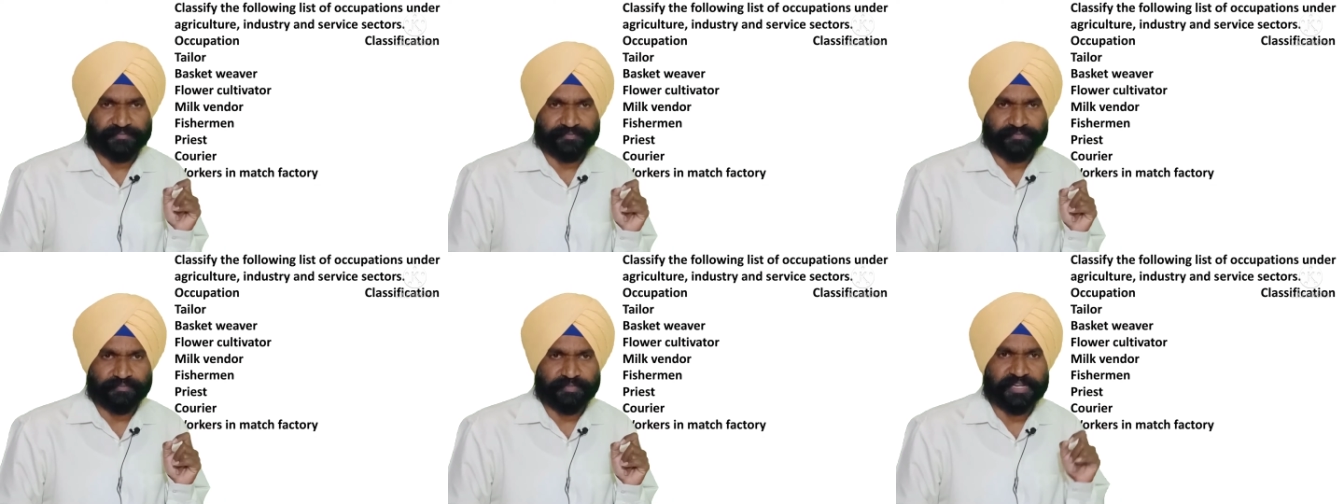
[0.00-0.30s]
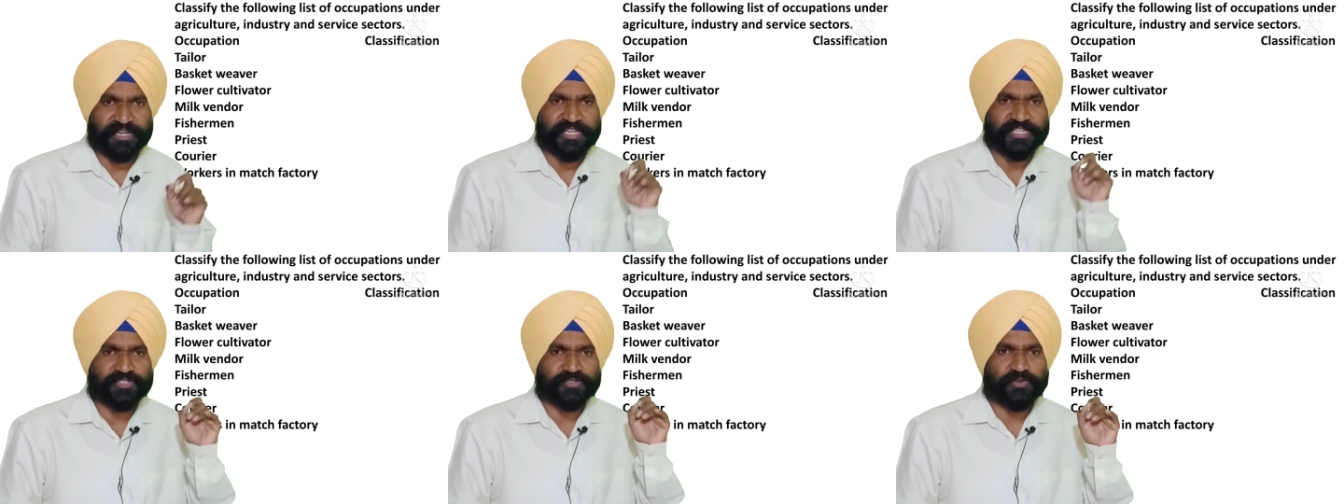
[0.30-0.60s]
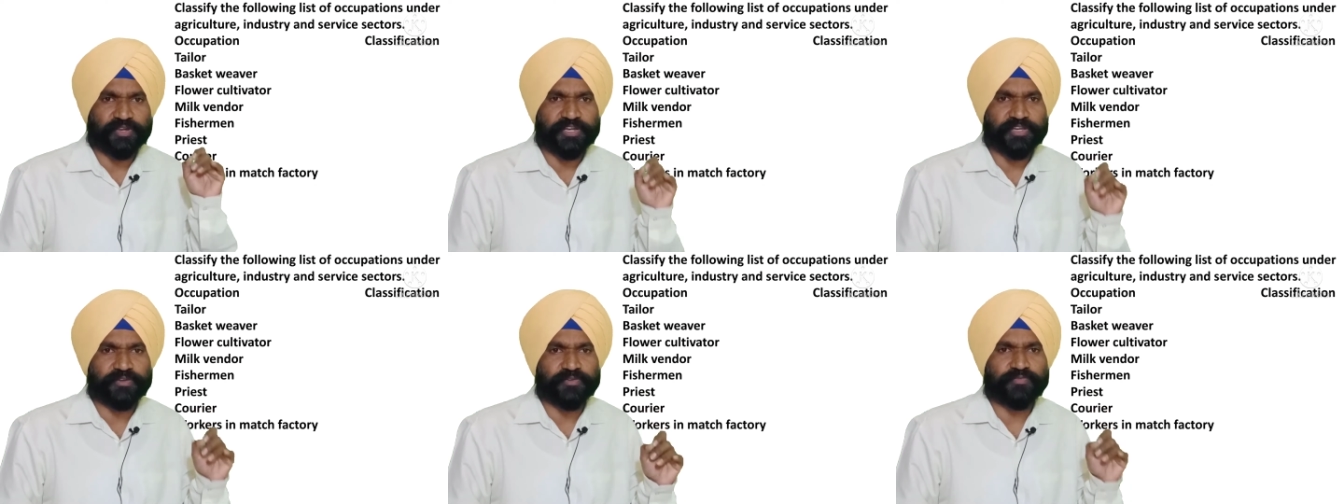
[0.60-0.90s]
Money is
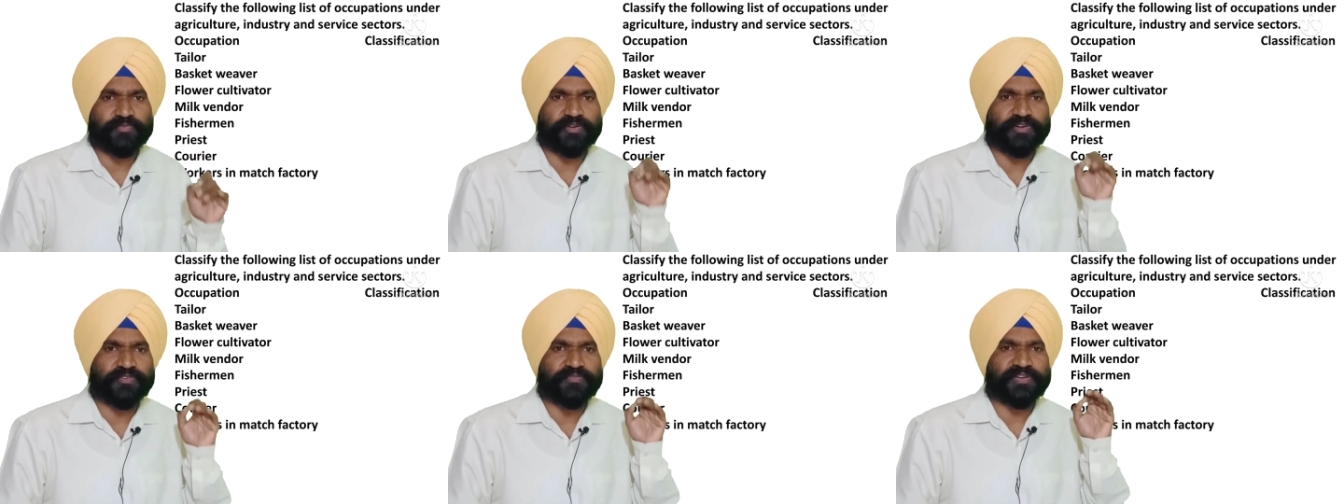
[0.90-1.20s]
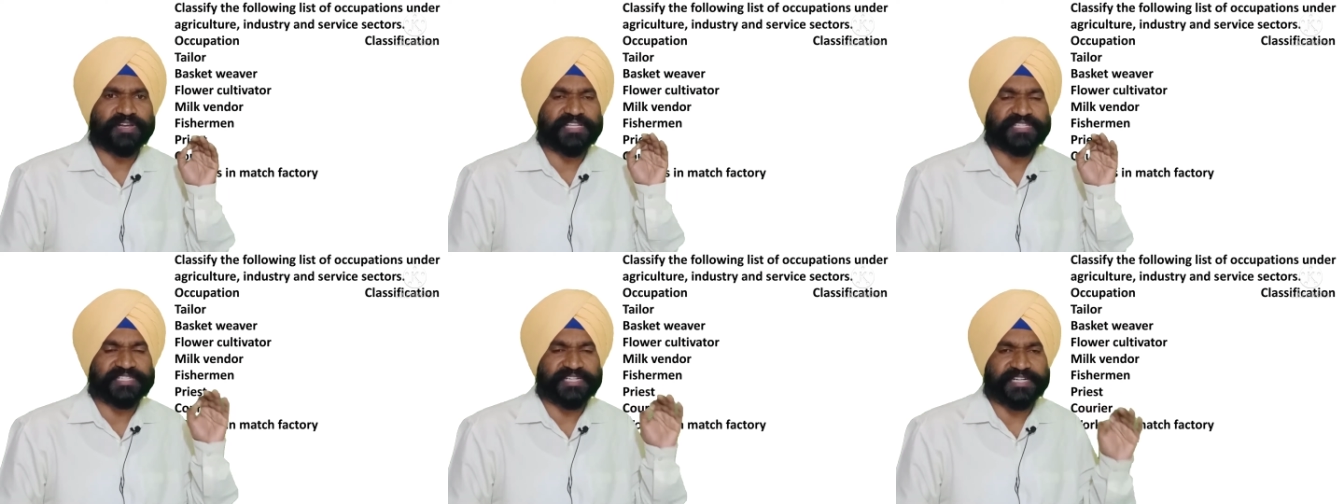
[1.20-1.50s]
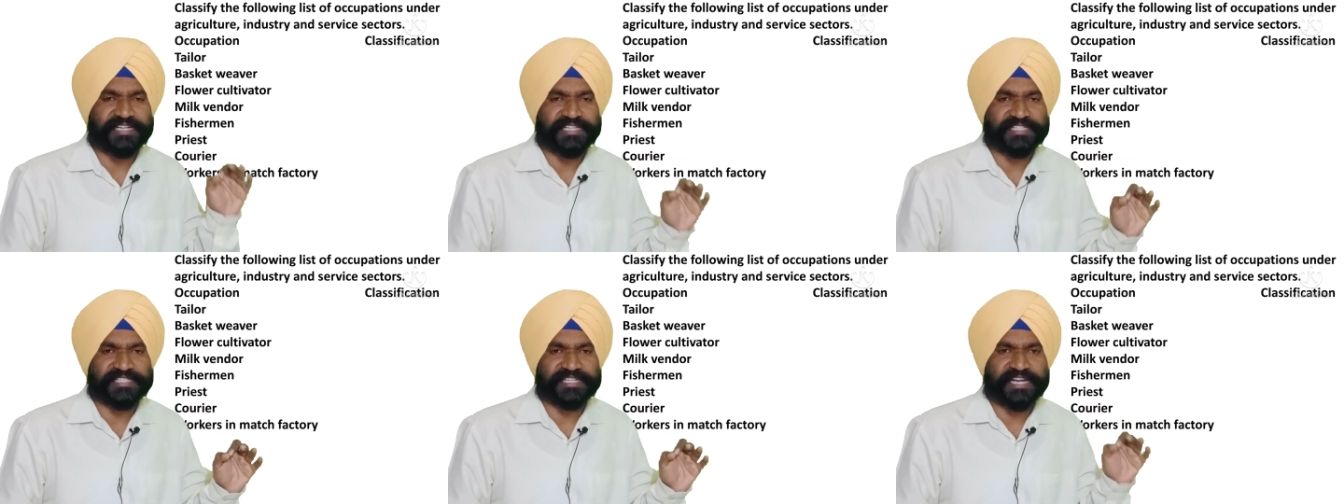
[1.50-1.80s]
going to fulfill his
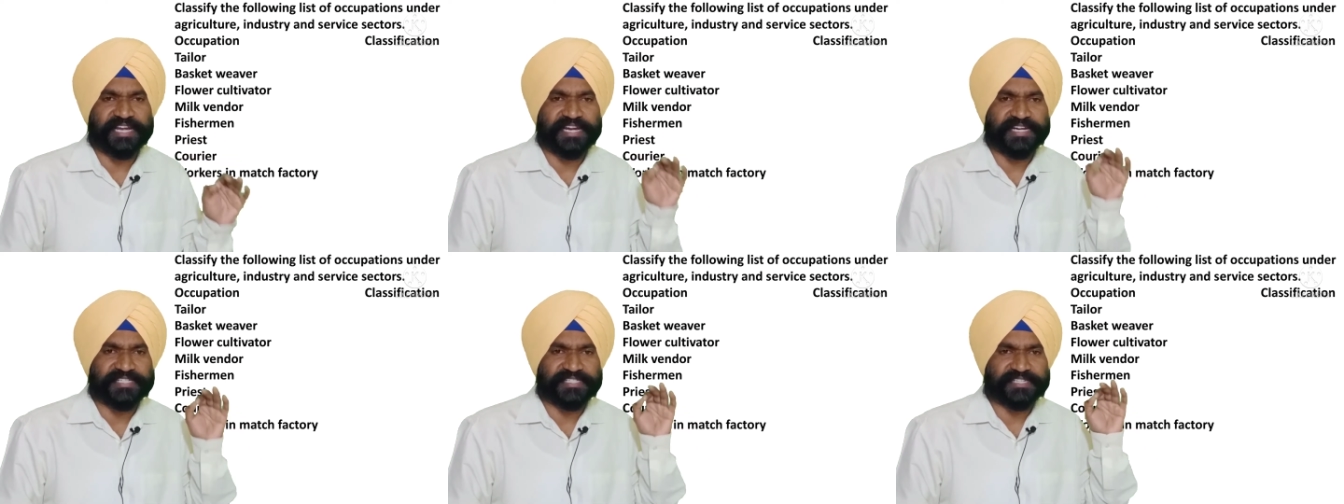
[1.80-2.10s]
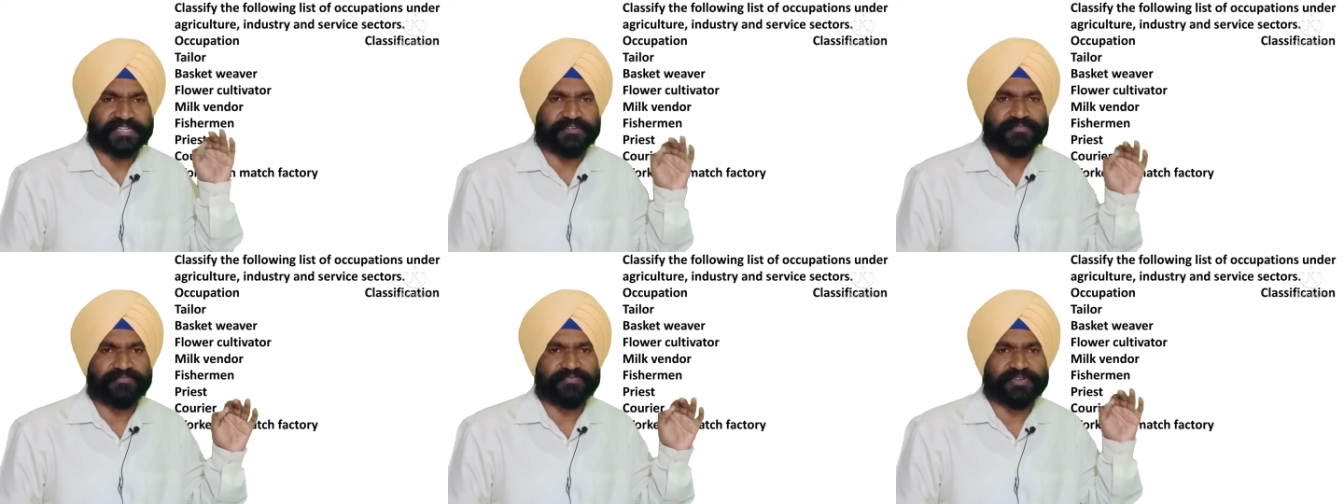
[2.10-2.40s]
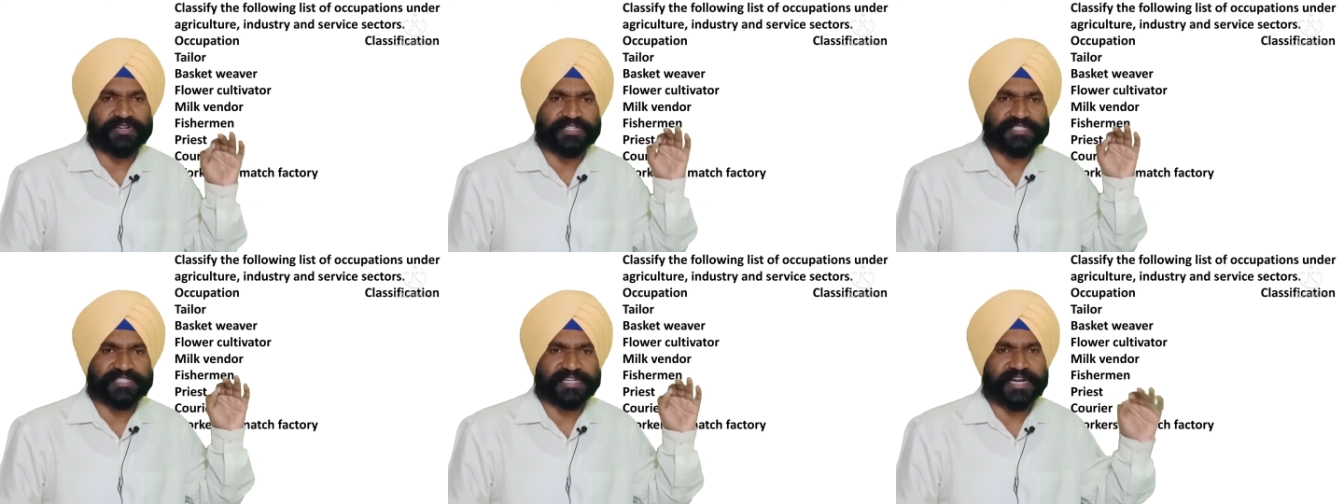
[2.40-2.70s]
desires,
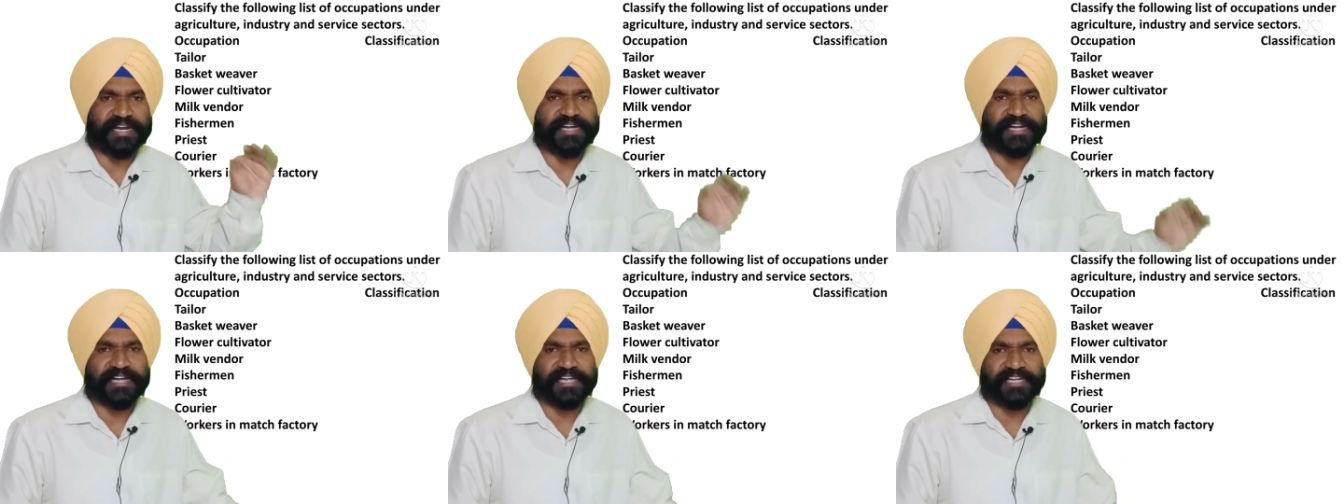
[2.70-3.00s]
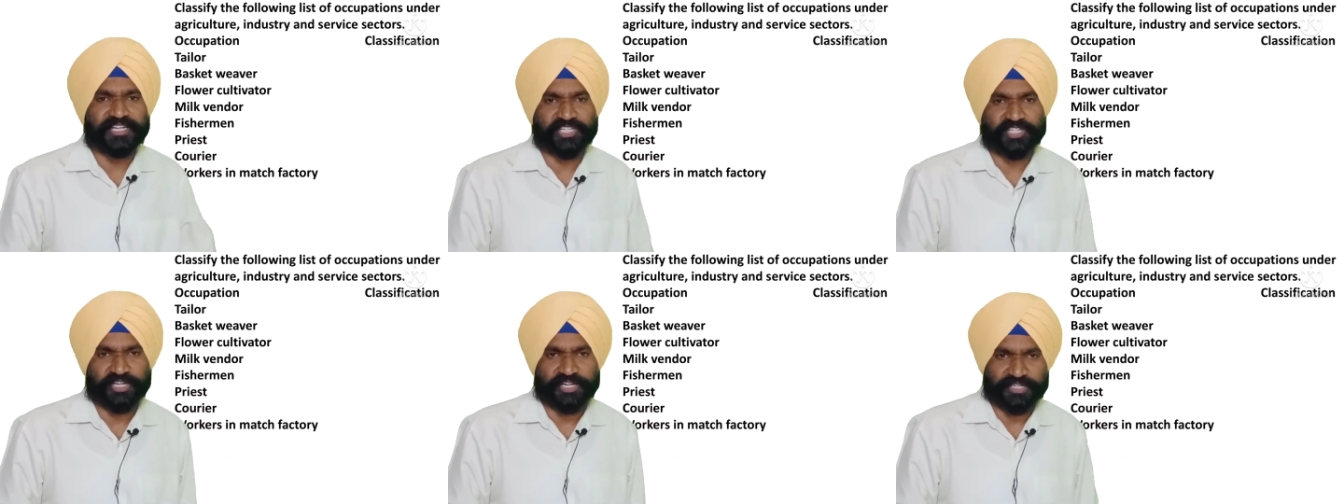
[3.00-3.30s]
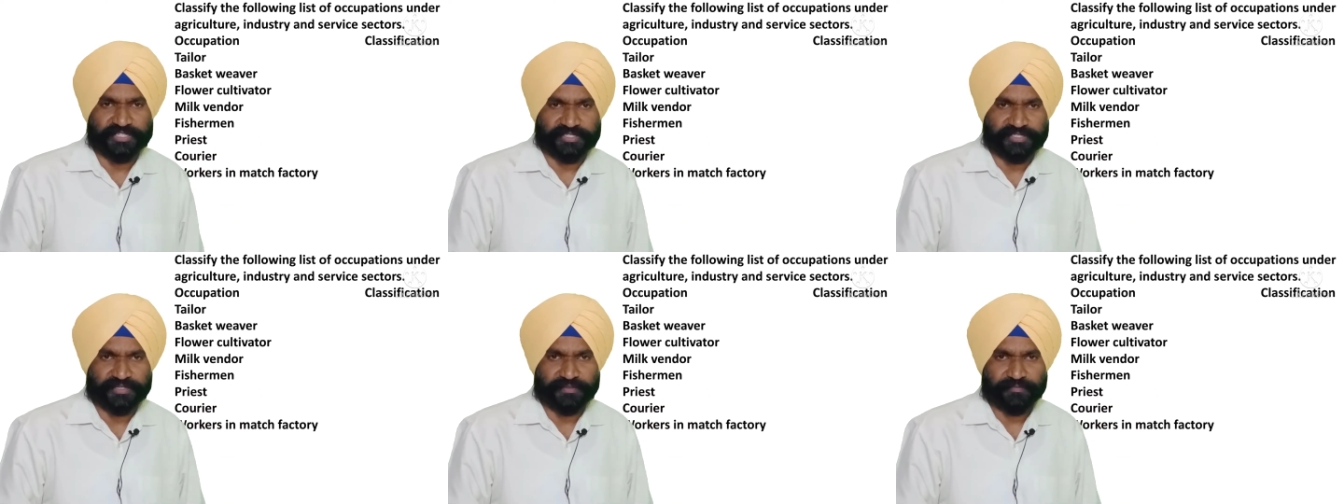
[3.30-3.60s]
comforts and
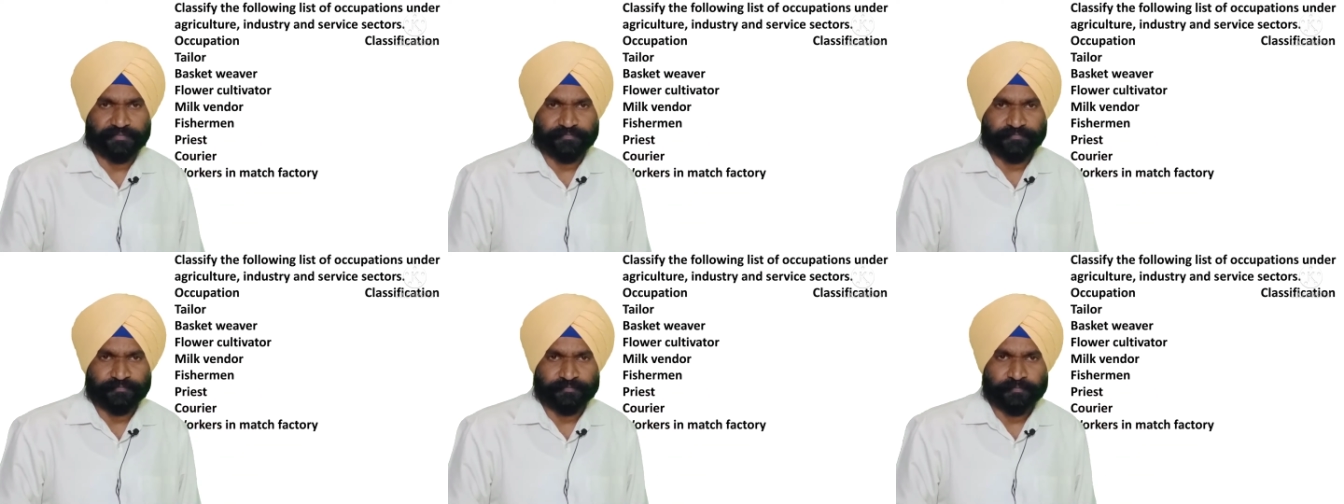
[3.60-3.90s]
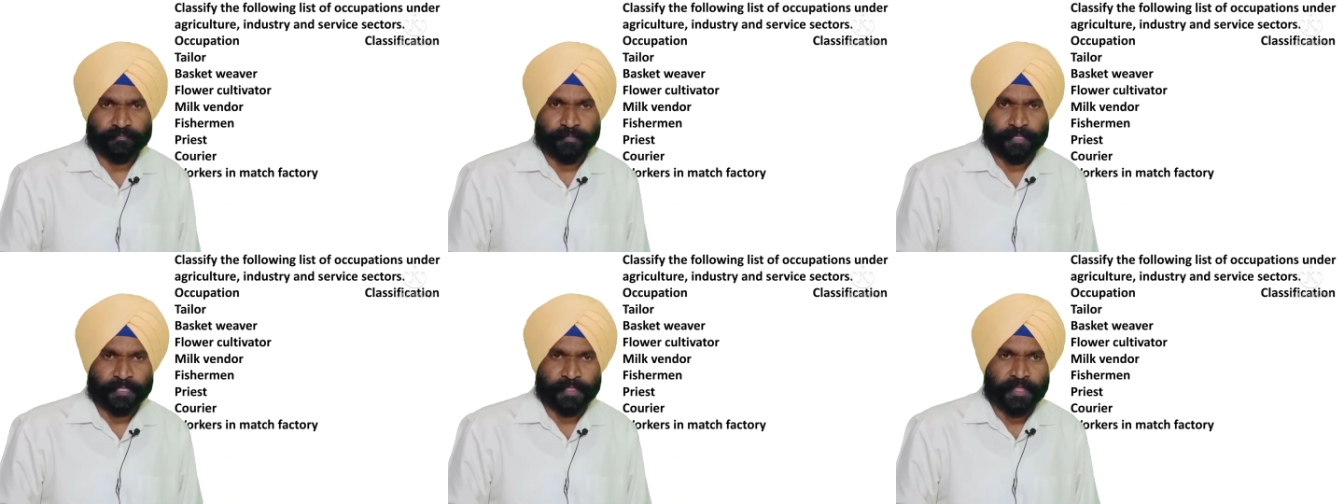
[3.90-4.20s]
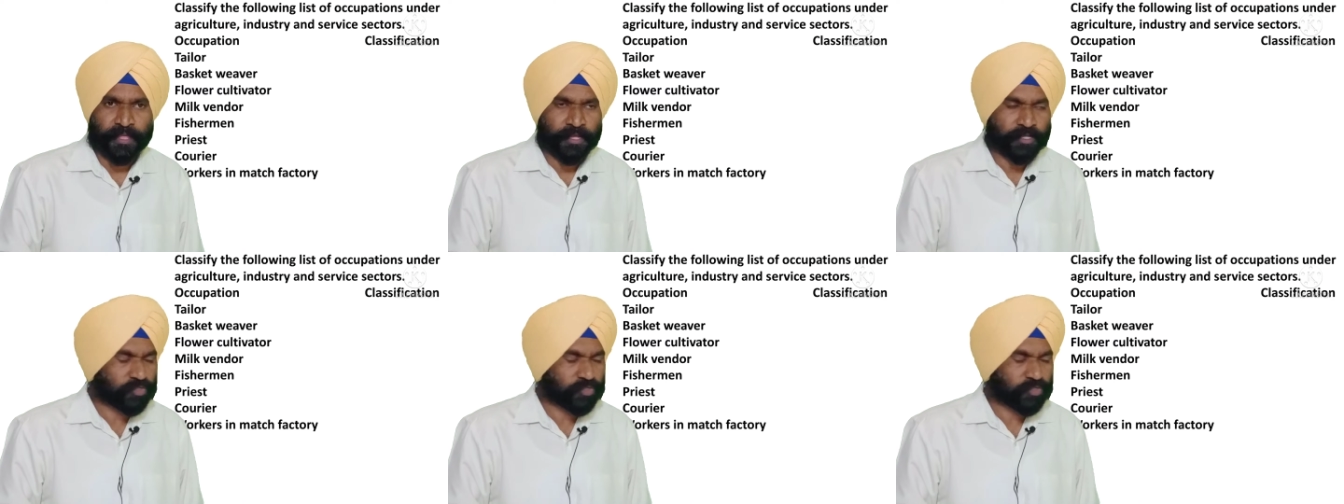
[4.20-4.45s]
luxuries. So